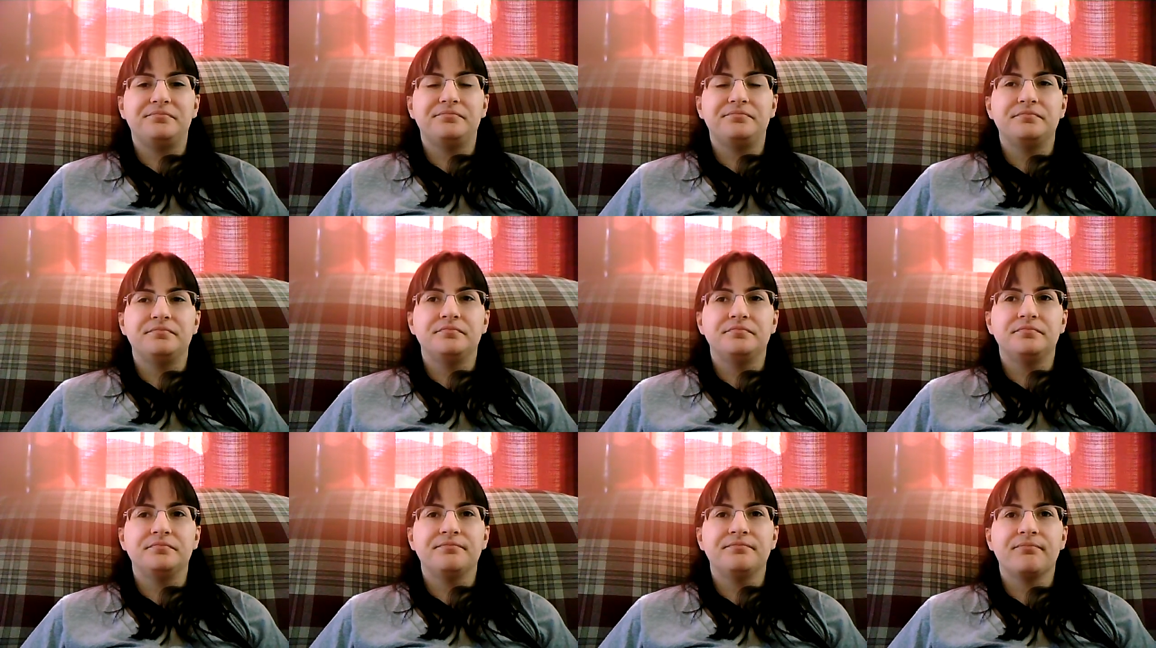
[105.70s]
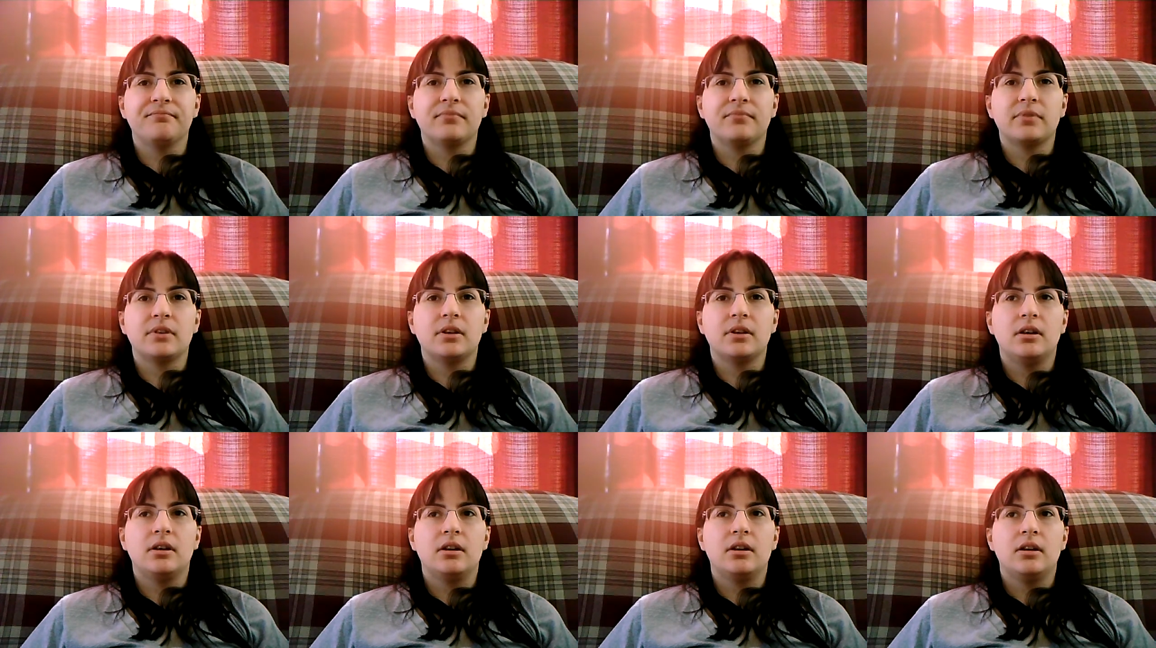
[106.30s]

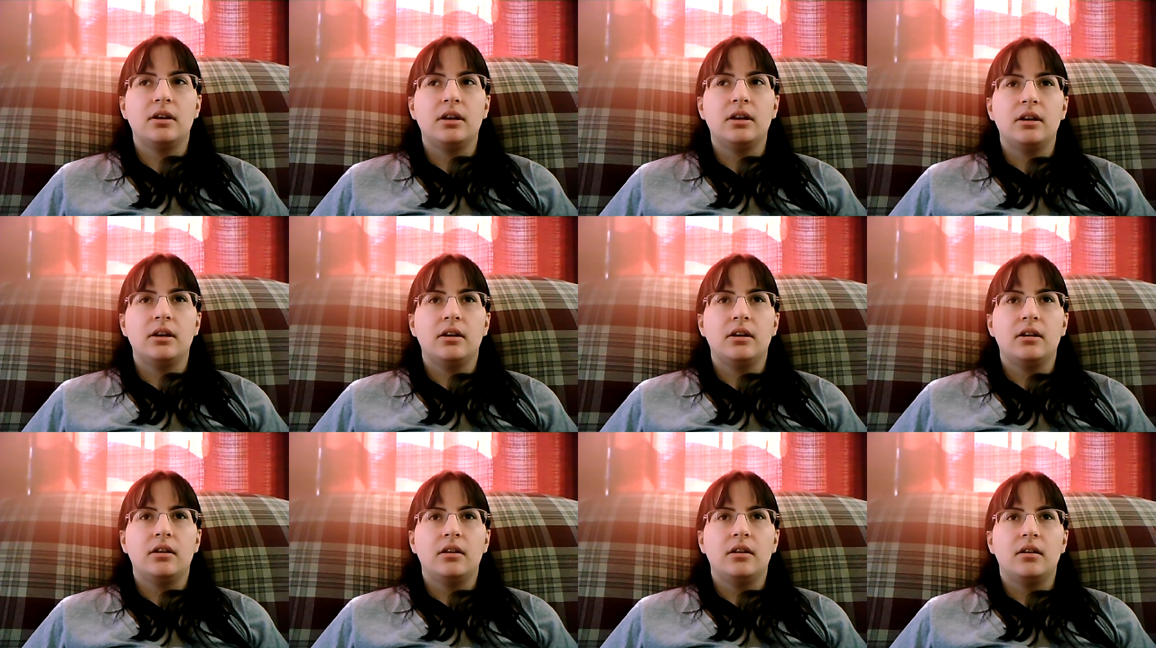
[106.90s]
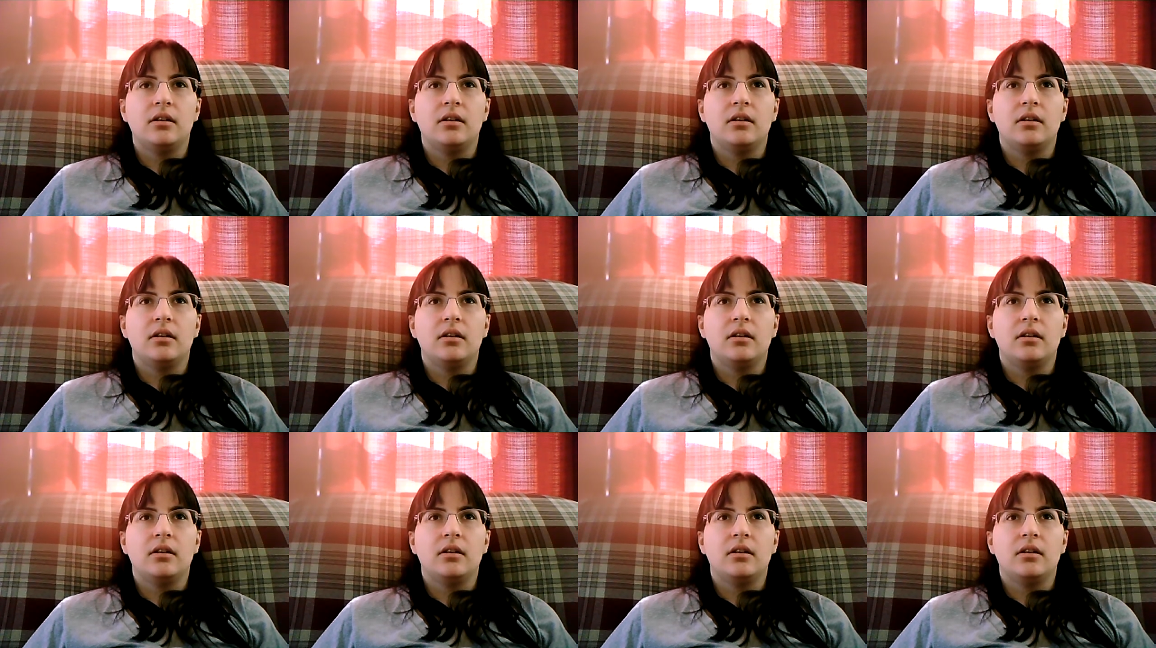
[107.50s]
(no one is talking)